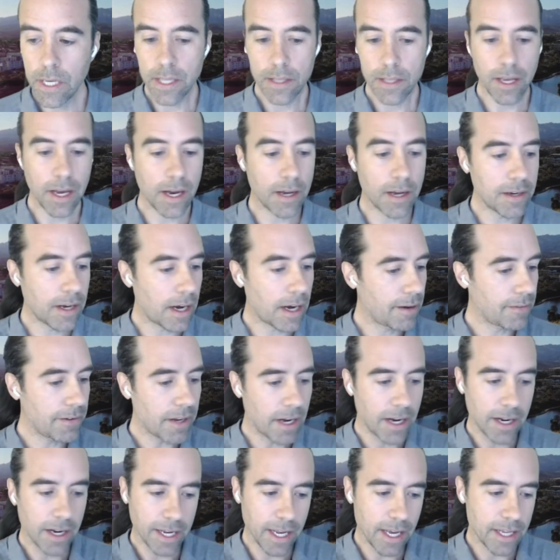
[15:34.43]
And
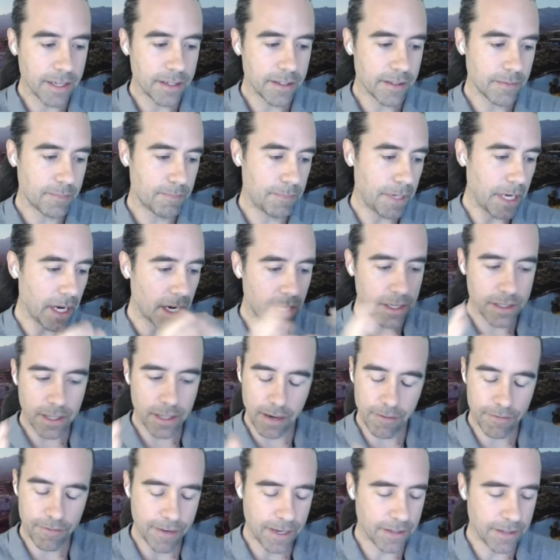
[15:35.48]
again,
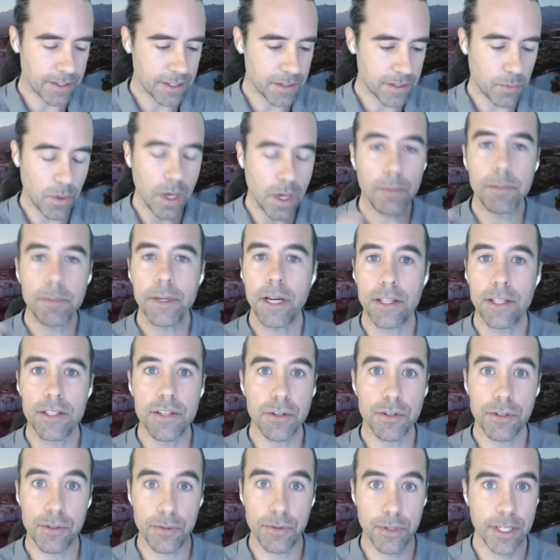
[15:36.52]
I've found this well beyond
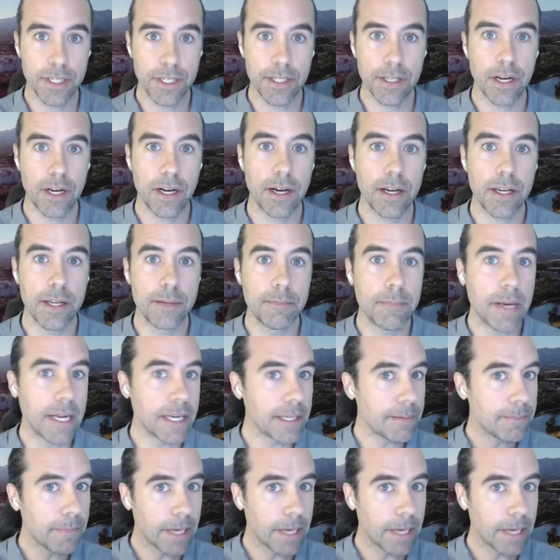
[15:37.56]
surgery in many,